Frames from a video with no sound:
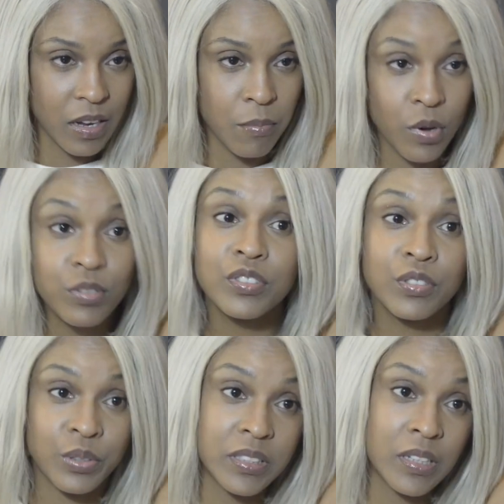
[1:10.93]
And most
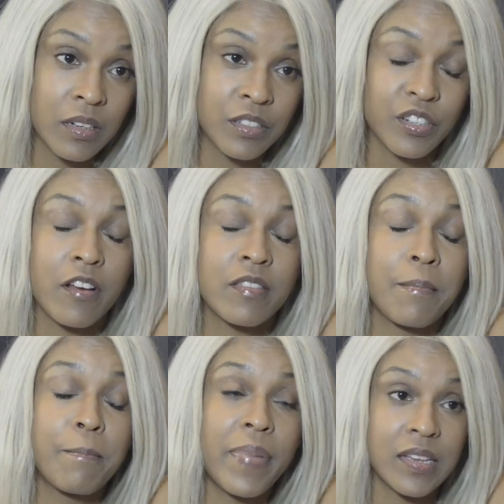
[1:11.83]
storytellers are the
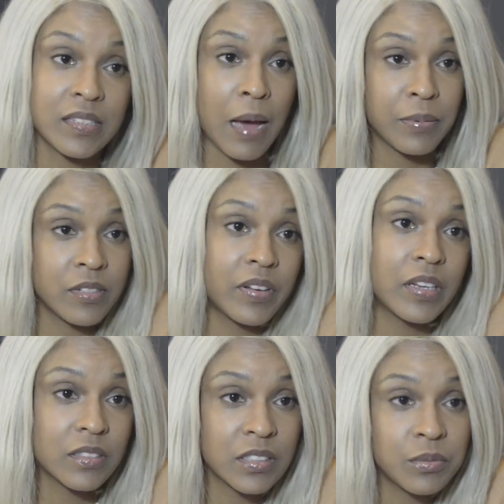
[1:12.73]
best
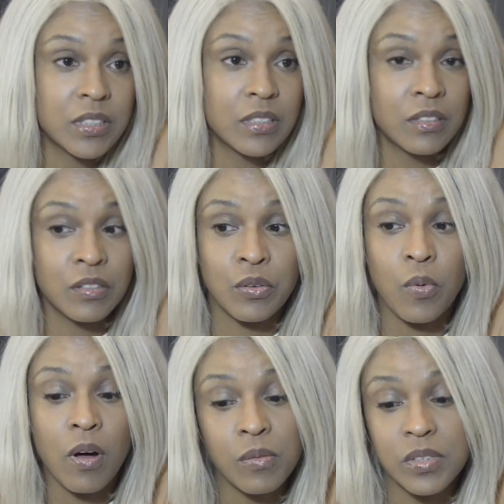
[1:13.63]
observations. We sit on a
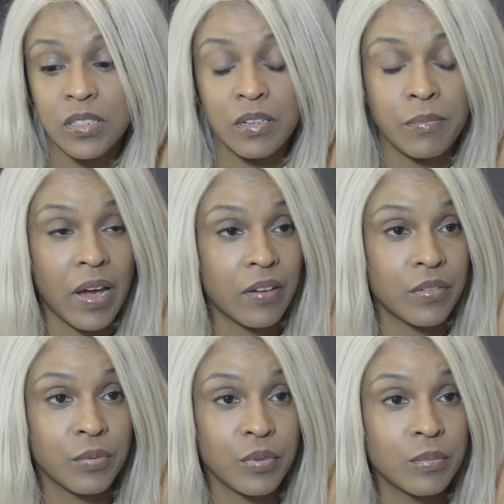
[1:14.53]
wall, we sit in the back of
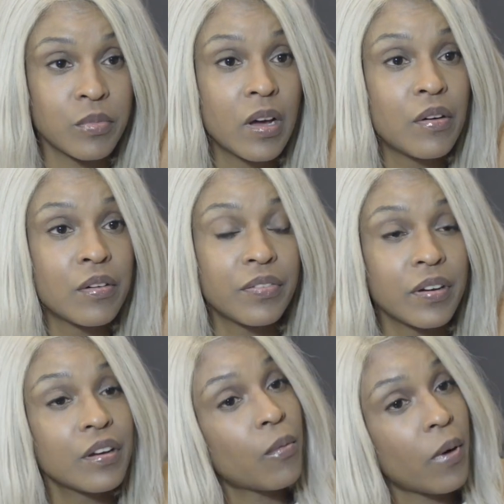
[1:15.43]
a room, we're
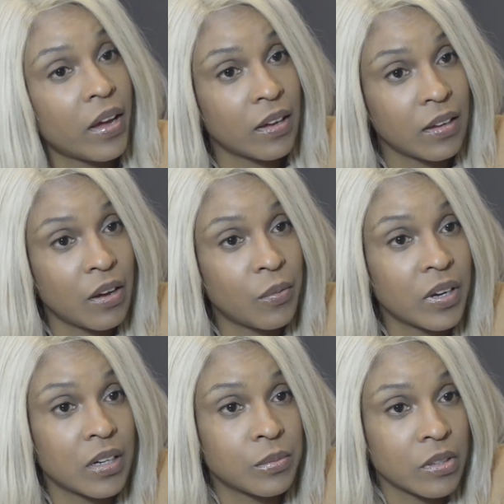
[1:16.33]
very quiet, and we
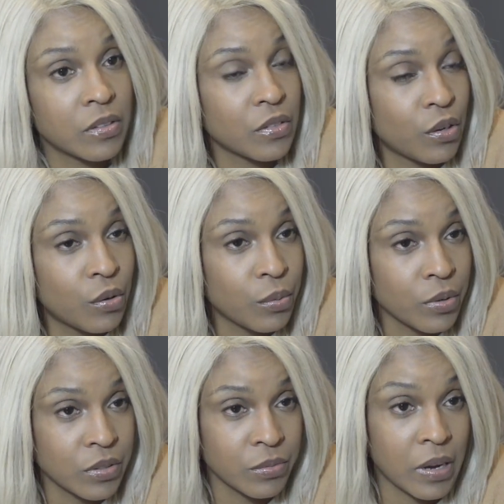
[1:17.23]
can observe the whole
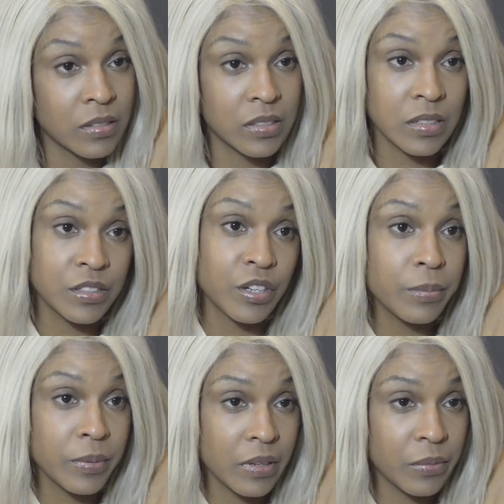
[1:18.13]
world around us and
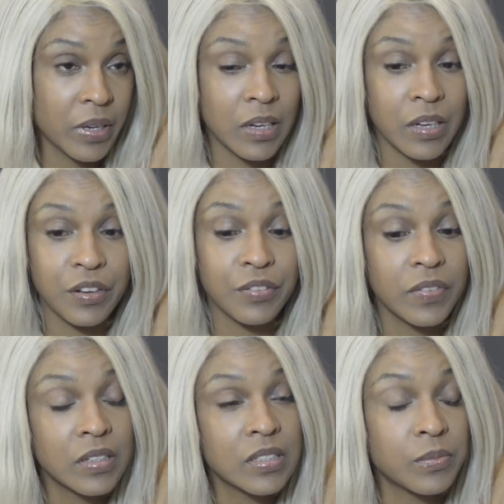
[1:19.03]
interpret. We can get your
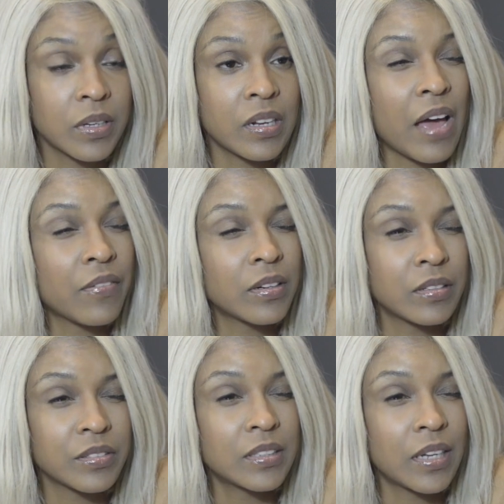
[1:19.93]
feelings, we can have an
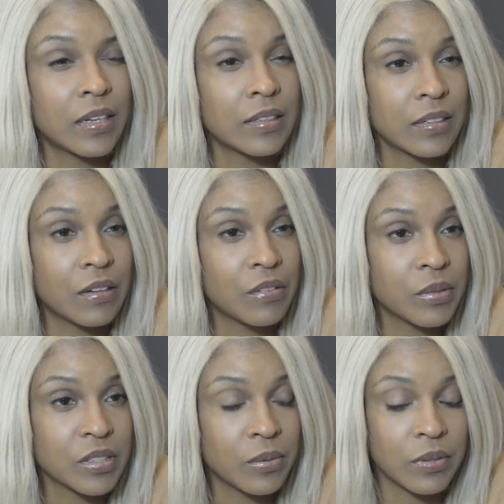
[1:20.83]
understanding of
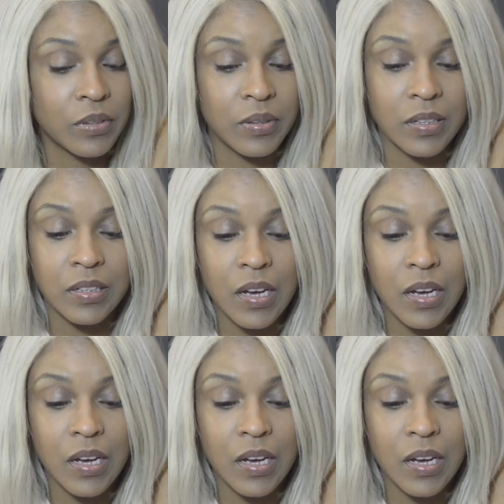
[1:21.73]
what's going on.